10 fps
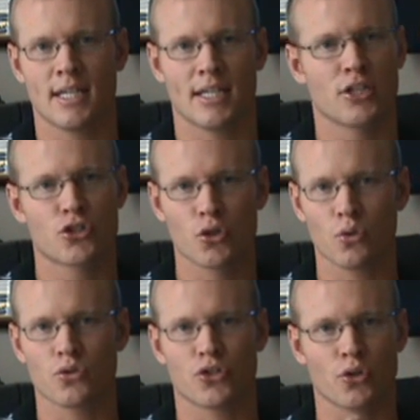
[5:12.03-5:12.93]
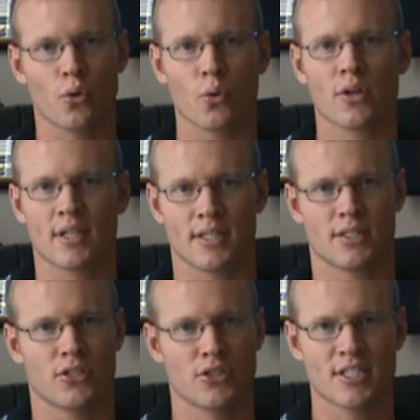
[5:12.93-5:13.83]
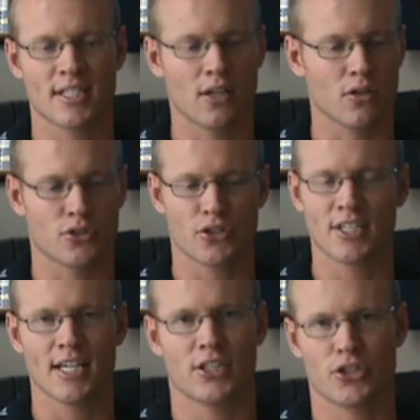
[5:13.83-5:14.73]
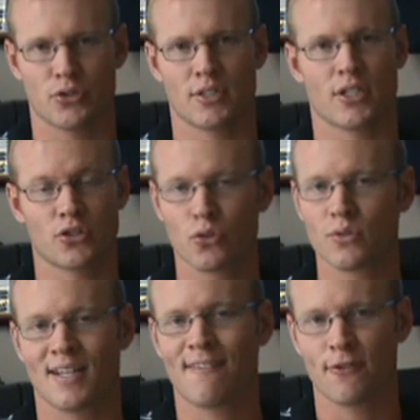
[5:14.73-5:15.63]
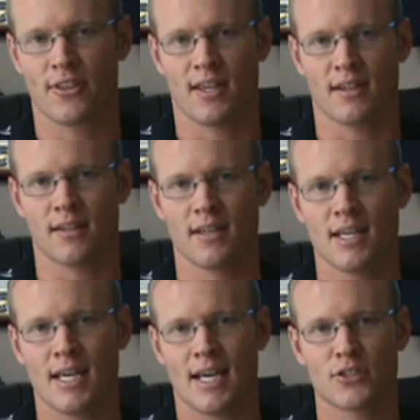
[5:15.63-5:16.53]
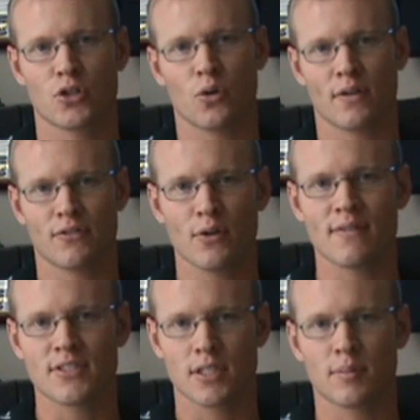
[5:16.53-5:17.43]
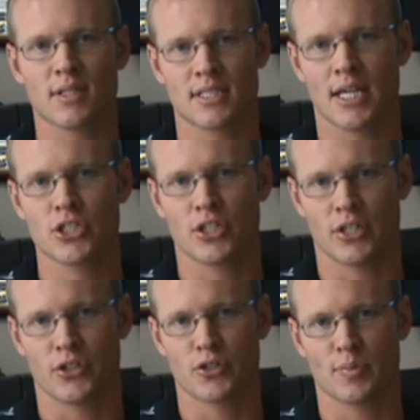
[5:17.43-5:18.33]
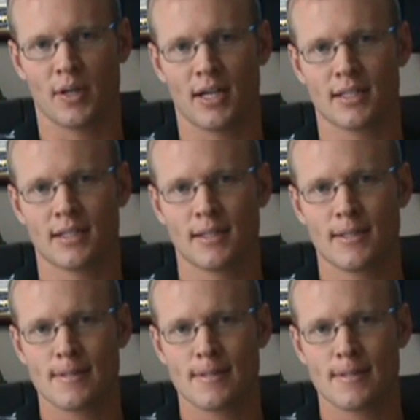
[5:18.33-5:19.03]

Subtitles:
It controls your organs, your cells, your tissues. It controls everything. And so if you have subluxation in your spine,